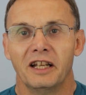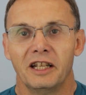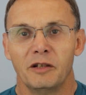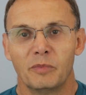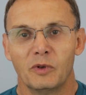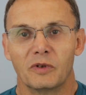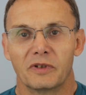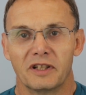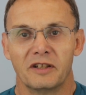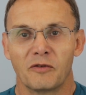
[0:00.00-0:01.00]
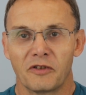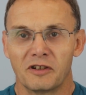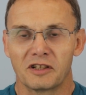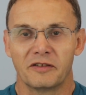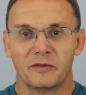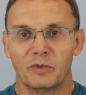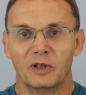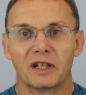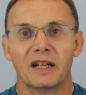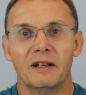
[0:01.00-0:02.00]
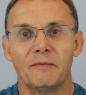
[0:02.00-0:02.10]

you bought the North Oxford book